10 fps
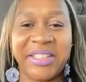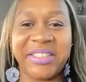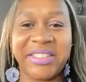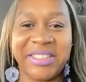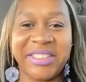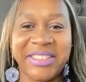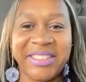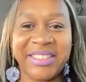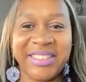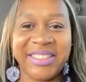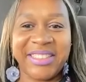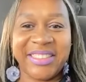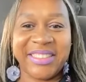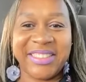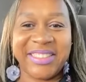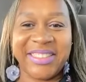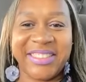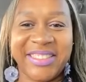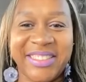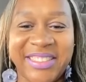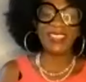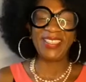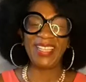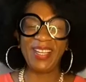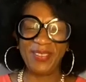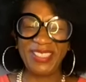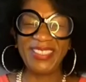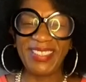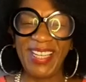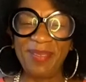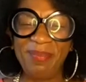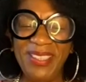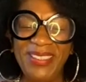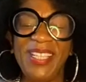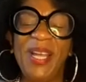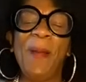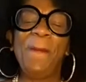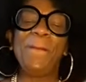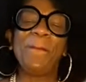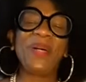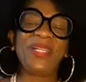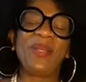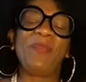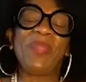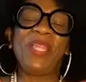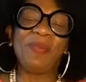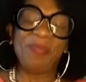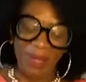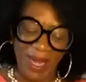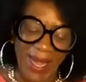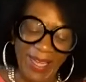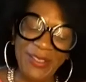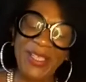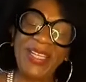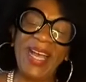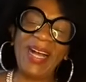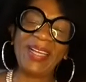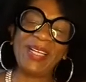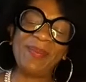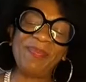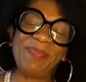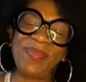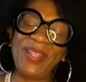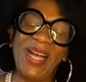back. When she gets back, then she'll give us our assignment. But Unique, I'm